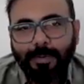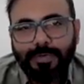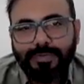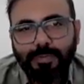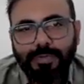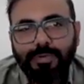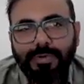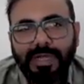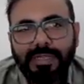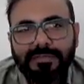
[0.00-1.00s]
old school
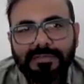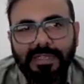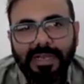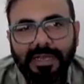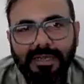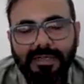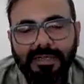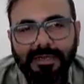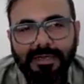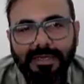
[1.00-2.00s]
UIs, and
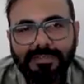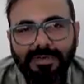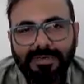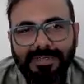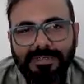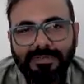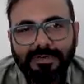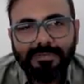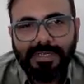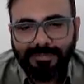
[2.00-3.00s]
it's
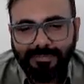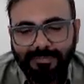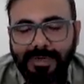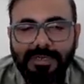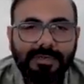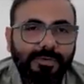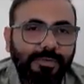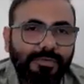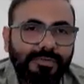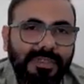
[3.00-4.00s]
not very fun
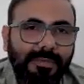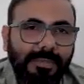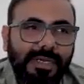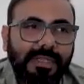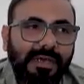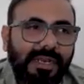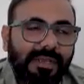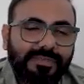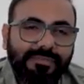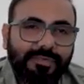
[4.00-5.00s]
to use them. But our
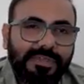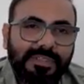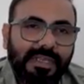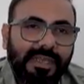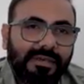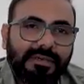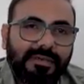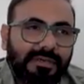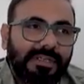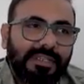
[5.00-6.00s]
apps, if you see, they are
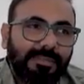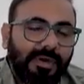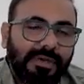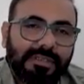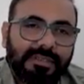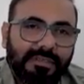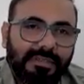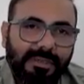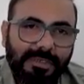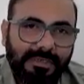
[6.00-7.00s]
really modern.
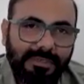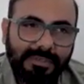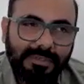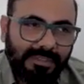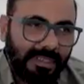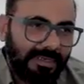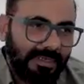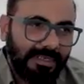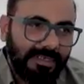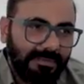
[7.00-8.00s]
I mean, they are
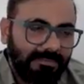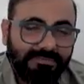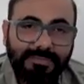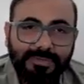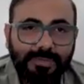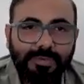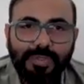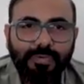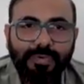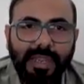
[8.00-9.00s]
really good
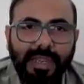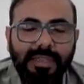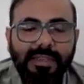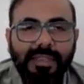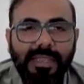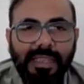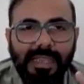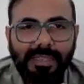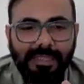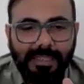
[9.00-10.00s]
UI.
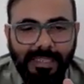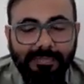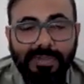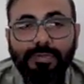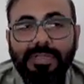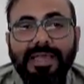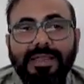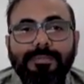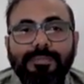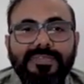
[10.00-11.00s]
Even though they
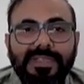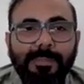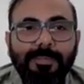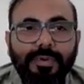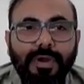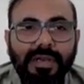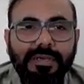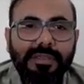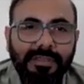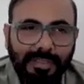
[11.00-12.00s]
are same
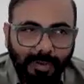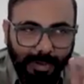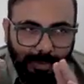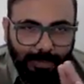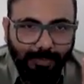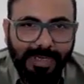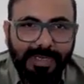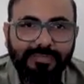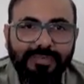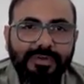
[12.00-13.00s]
product, they all look
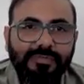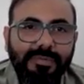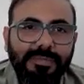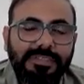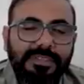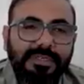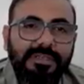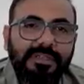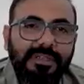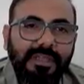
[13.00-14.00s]
very different from each
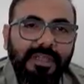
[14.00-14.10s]
other.